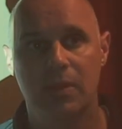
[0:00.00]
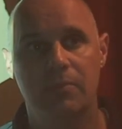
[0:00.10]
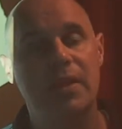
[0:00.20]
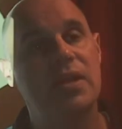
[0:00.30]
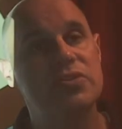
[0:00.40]

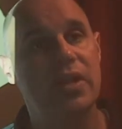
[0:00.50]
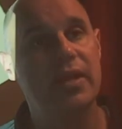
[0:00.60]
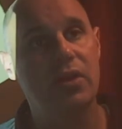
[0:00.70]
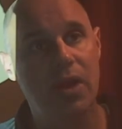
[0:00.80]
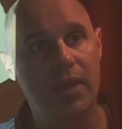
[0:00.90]
because
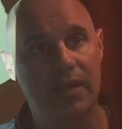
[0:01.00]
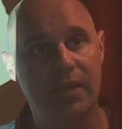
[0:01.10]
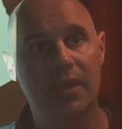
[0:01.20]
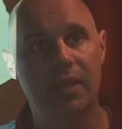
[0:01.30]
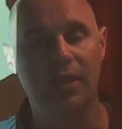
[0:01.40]
later on a
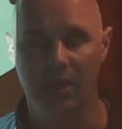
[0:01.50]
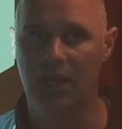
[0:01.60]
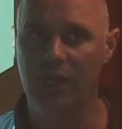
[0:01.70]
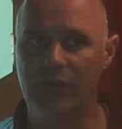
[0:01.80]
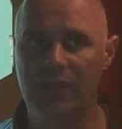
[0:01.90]
king
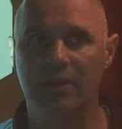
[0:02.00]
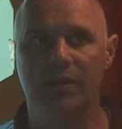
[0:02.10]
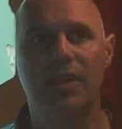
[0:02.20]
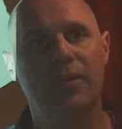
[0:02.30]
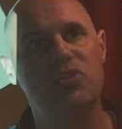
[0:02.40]
of
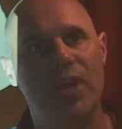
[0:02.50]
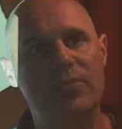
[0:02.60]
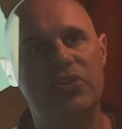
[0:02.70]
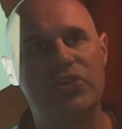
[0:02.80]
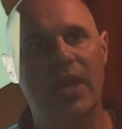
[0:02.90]
England named
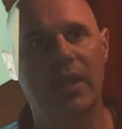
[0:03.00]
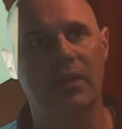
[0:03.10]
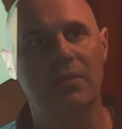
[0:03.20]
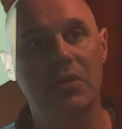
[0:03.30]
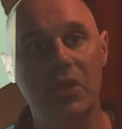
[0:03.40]
James
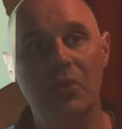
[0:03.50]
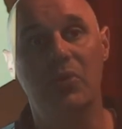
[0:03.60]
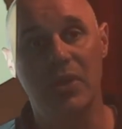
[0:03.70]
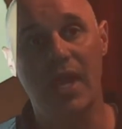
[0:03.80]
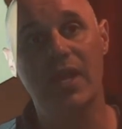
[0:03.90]
II will
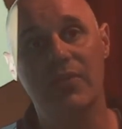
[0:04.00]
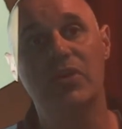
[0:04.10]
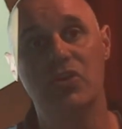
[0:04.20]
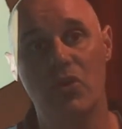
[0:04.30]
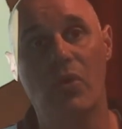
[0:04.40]
kind of
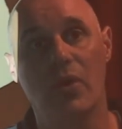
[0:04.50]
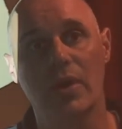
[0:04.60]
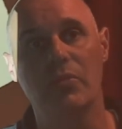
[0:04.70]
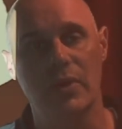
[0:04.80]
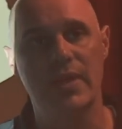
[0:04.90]
ignore
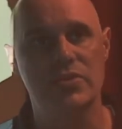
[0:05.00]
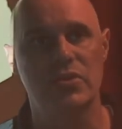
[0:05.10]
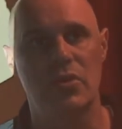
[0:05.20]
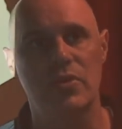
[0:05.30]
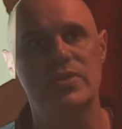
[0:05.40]
what his
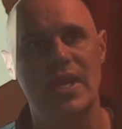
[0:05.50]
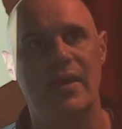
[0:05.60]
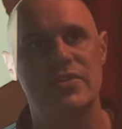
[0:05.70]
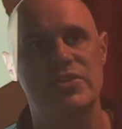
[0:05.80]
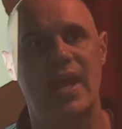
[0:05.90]
lords
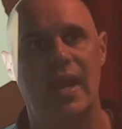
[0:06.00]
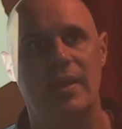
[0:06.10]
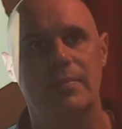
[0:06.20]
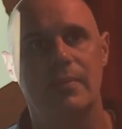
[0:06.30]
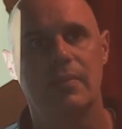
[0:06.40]
have to say.
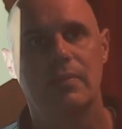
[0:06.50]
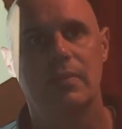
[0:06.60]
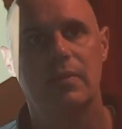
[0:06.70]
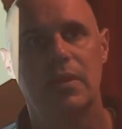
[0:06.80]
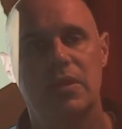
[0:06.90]

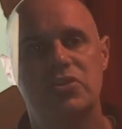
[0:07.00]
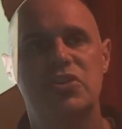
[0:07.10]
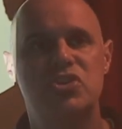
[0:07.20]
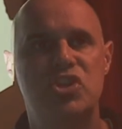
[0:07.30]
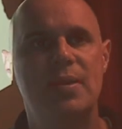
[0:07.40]
Since
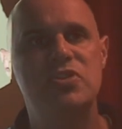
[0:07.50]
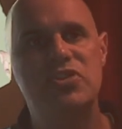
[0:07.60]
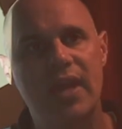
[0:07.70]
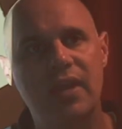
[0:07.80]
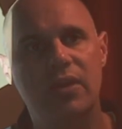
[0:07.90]
James
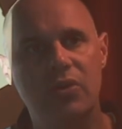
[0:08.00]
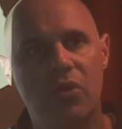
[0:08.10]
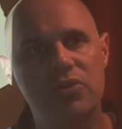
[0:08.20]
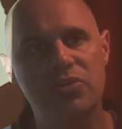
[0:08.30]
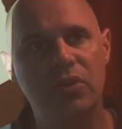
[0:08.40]
II
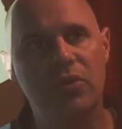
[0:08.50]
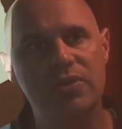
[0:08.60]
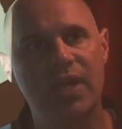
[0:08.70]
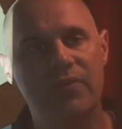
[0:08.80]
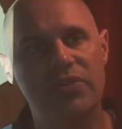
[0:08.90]
ignores what the lords
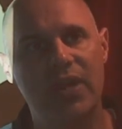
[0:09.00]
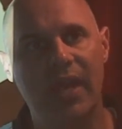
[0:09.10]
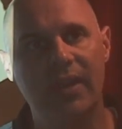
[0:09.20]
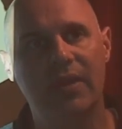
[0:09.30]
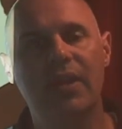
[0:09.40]
have to
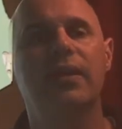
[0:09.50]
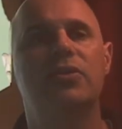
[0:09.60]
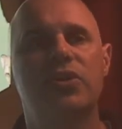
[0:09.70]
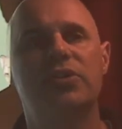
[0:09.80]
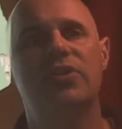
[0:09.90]
say, in
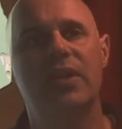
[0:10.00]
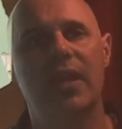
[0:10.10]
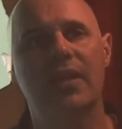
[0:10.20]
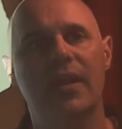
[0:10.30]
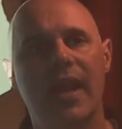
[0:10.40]

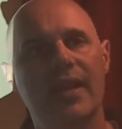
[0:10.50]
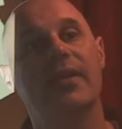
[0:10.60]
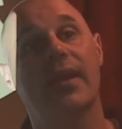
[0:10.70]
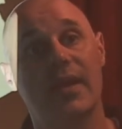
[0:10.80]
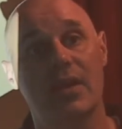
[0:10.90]
1688
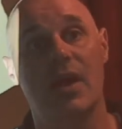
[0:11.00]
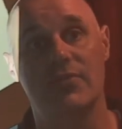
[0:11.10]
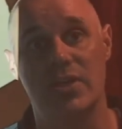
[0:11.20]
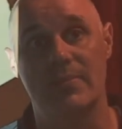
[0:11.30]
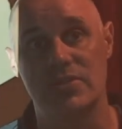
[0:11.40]
they cut off
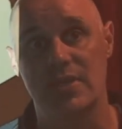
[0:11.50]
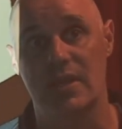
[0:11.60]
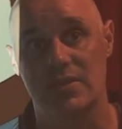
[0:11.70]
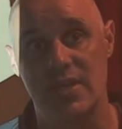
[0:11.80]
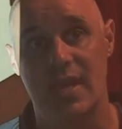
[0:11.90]
James
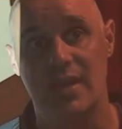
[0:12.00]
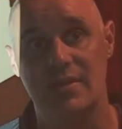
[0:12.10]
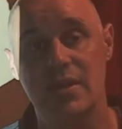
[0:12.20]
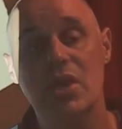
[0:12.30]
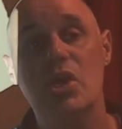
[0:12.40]
II's head,
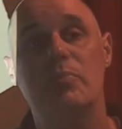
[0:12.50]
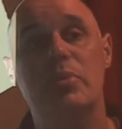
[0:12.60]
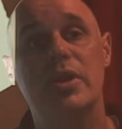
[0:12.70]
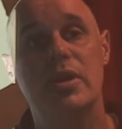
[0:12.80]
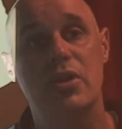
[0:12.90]
put
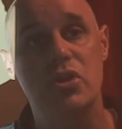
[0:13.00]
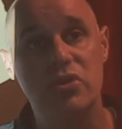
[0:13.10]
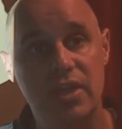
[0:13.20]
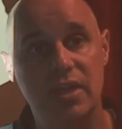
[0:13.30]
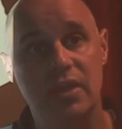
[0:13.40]
in a new
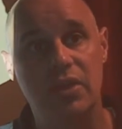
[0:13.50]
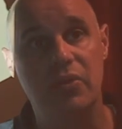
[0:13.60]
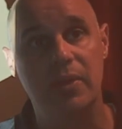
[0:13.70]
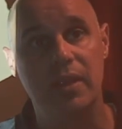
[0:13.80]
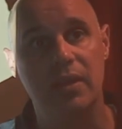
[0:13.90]
king and
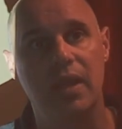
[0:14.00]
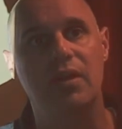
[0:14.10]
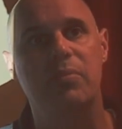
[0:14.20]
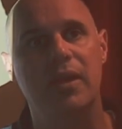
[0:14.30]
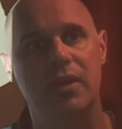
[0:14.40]
queen, and
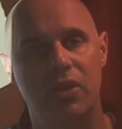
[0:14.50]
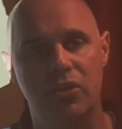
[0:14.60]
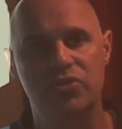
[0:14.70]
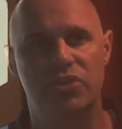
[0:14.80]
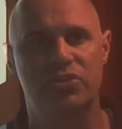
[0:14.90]
bring in a new
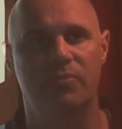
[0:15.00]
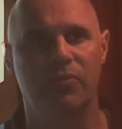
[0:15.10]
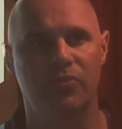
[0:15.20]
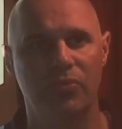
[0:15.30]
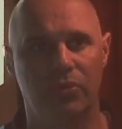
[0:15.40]
system
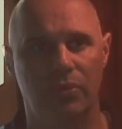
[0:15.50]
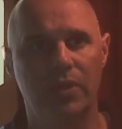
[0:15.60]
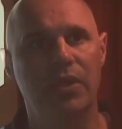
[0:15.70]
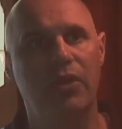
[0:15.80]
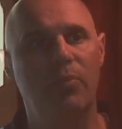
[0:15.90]
of rule
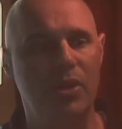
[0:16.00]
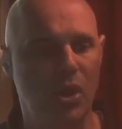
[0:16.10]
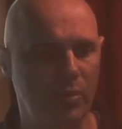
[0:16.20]
that will be called